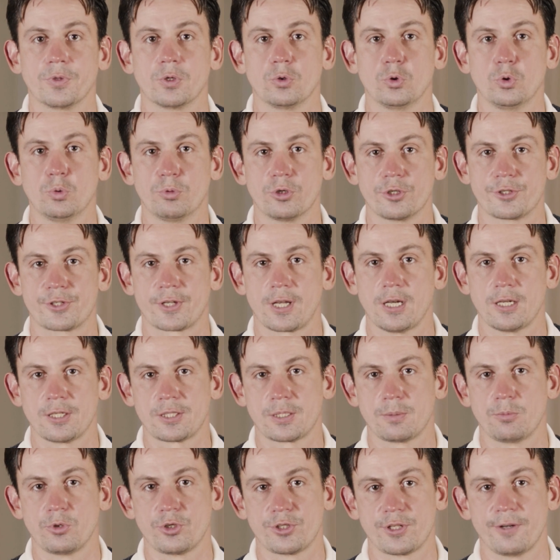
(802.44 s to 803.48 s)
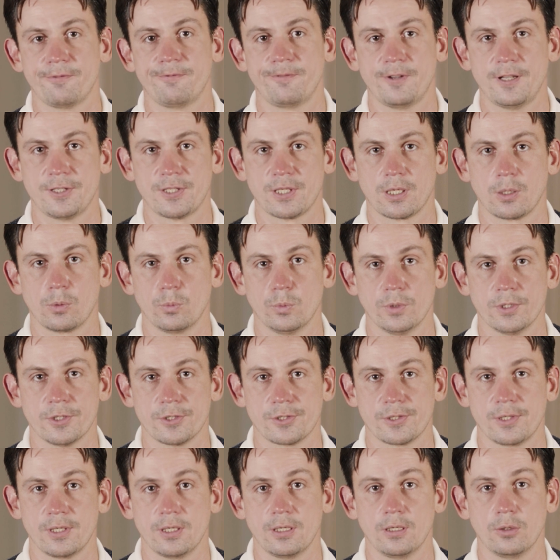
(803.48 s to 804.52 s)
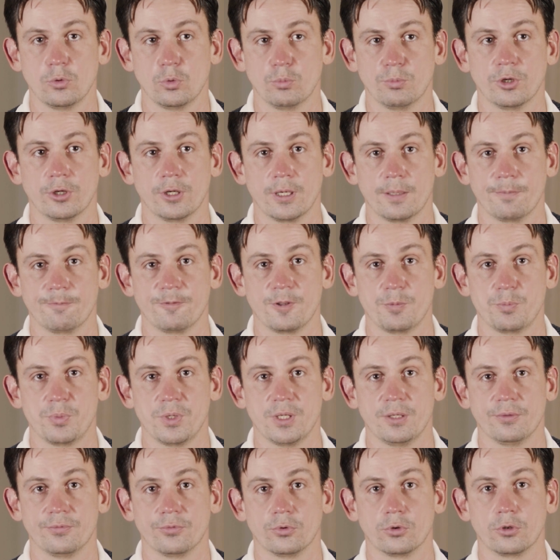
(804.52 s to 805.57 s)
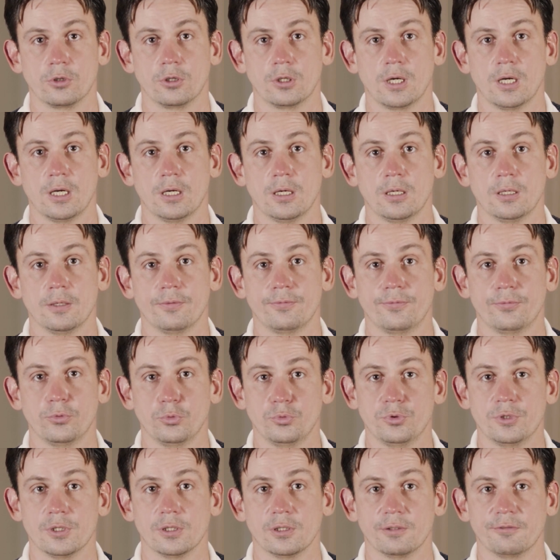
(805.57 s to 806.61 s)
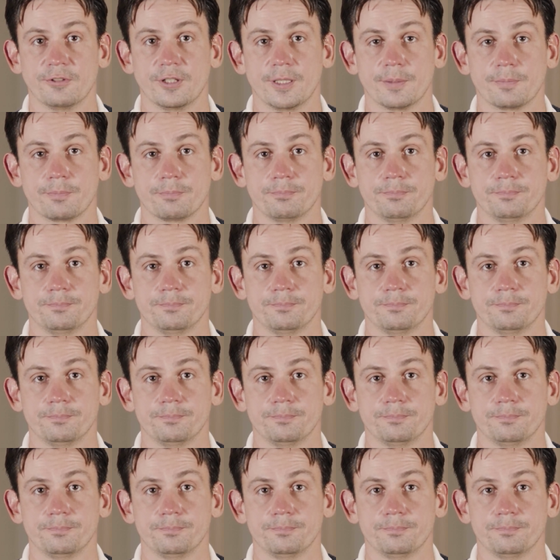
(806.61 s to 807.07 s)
Uber's customers are facing with the Uber MVP for food delivery.